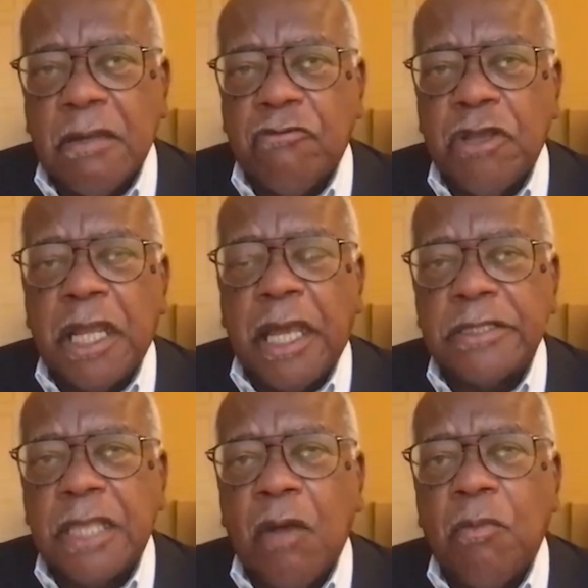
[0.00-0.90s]
and
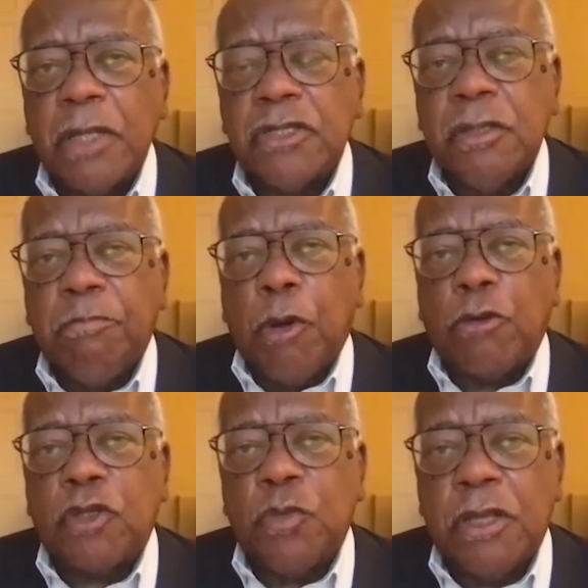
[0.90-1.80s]
realized how much the
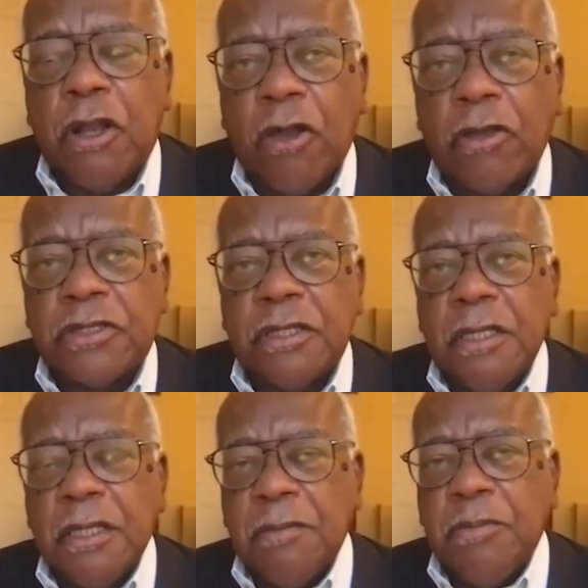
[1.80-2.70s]
books would cost,
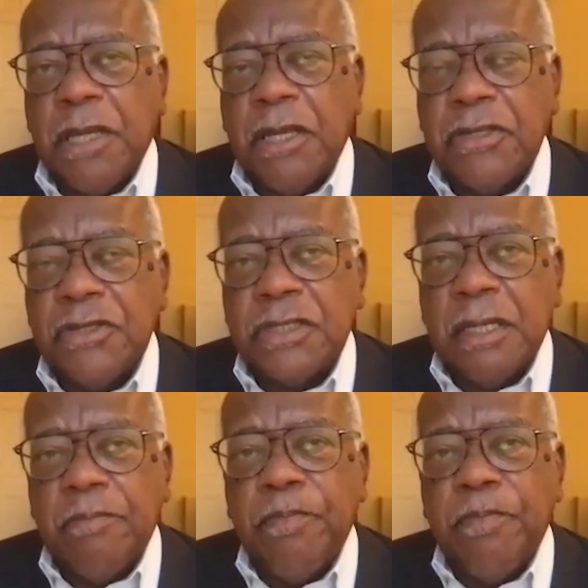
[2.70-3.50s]
because